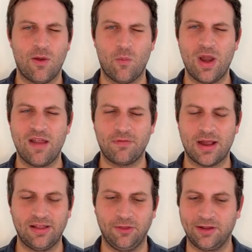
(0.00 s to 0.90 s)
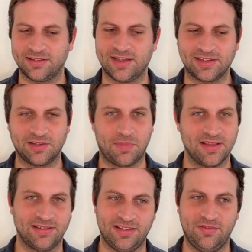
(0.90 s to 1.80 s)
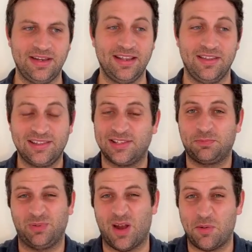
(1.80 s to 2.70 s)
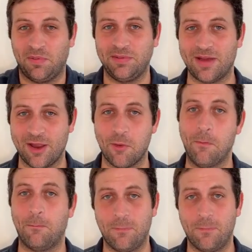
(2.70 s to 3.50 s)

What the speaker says: Whenever I look at toxic positivity, and this is probably my own